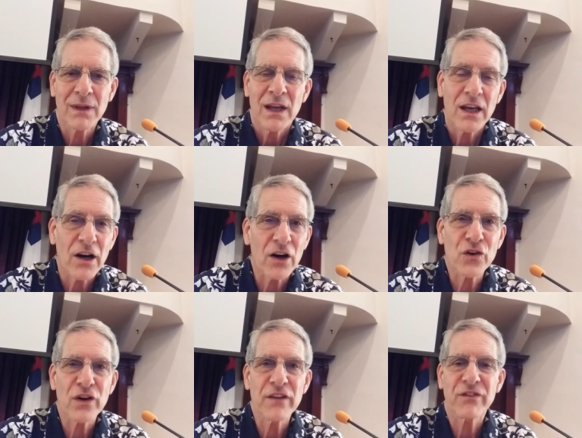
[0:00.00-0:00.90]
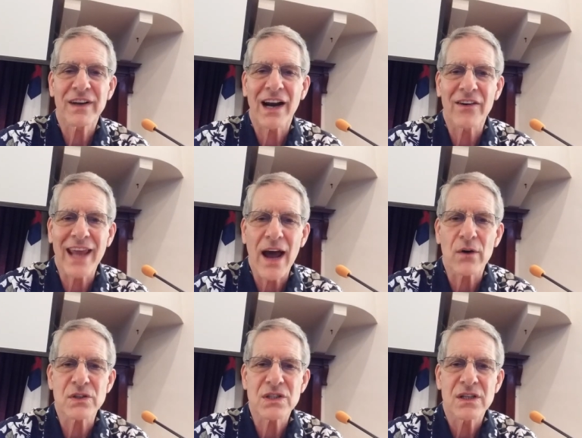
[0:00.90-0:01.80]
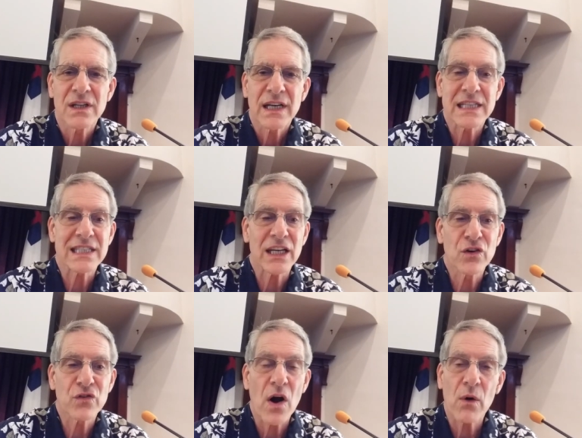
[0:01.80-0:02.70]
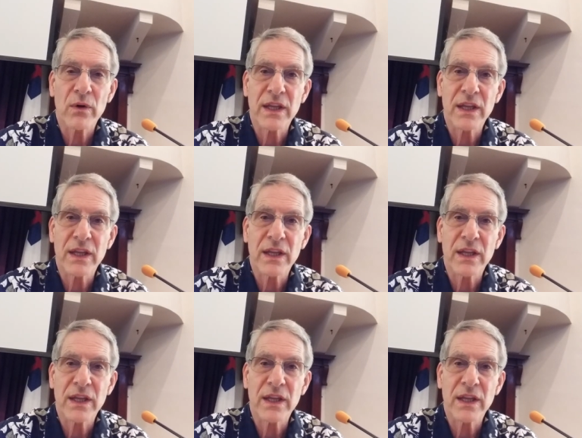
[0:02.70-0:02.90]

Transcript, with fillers: In our grief and our doubts, as they grow,